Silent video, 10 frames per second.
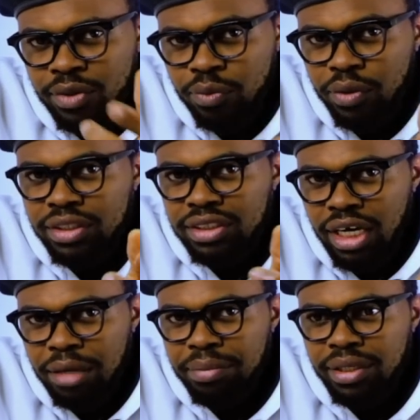what is
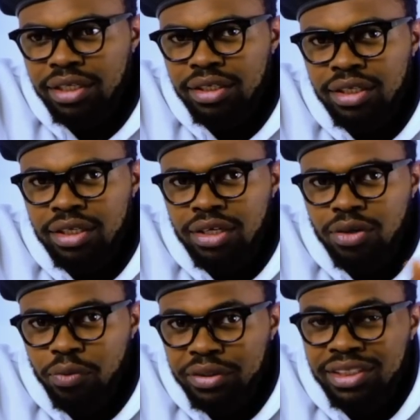happening,
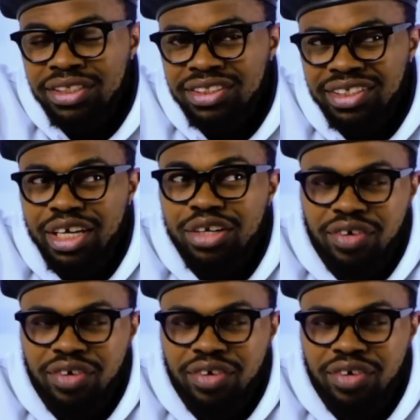what he's saying